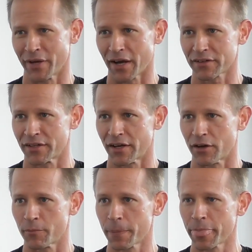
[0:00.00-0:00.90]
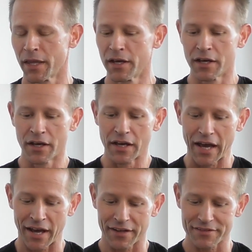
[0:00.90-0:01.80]
back now.
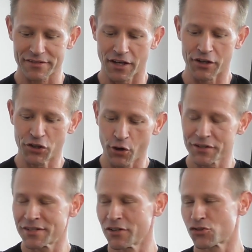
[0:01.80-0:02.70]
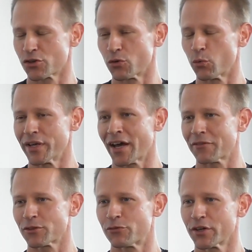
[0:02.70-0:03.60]
As a yoga teacher, we
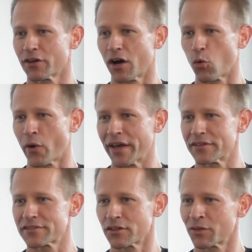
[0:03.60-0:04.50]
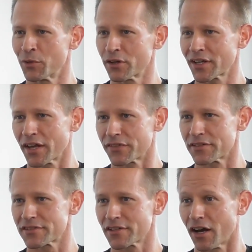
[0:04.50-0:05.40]
have to figure out ways to communicate
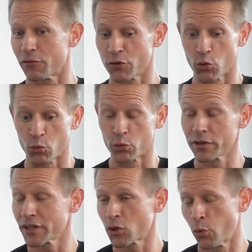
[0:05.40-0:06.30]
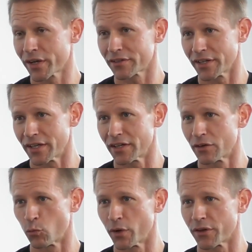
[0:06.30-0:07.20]
this stuff really quickly
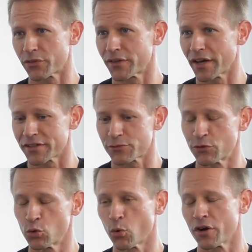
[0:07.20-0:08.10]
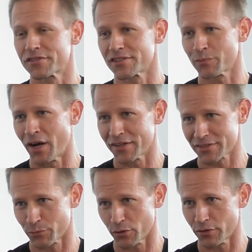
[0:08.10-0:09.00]
with as few words as
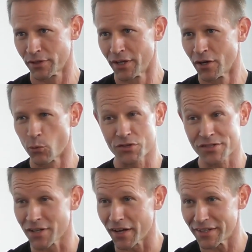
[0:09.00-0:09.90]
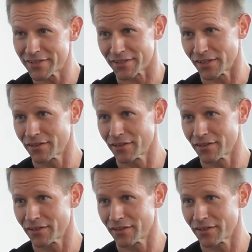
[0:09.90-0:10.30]
possible, which is not easy.